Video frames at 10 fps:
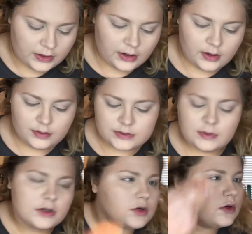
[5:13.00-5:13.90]
I always
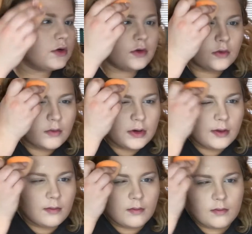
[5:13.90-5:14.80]
make sure to do when
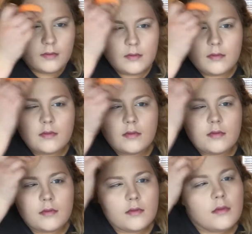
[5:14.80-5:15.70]
I'm
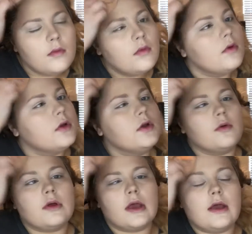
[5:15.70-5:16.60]

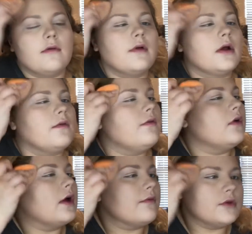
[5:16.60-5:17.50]
doing a very full
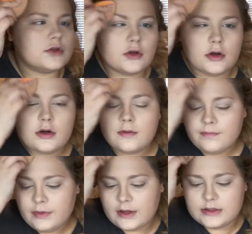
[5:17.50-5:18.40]
coverage look
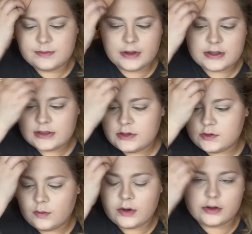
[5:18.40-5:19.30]
is because I do
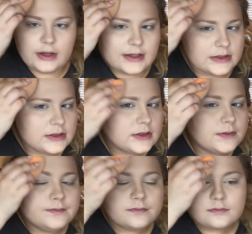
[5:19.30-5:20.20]
wear glasses.
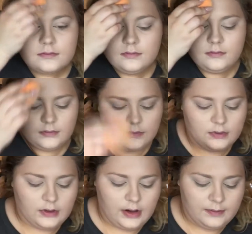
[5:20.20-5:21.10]

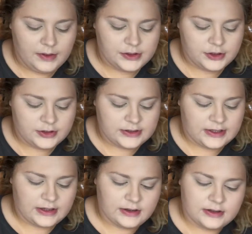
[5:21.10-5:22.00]
I make sure to
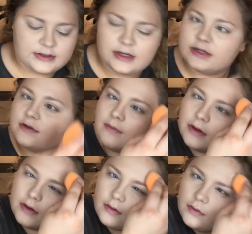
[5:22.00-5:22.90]
set the sides of my
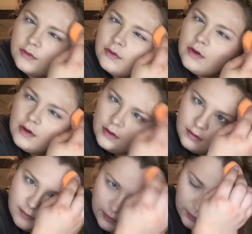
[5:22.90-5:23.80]
nose
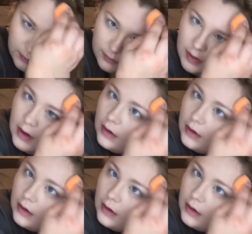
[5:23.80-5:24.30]
for a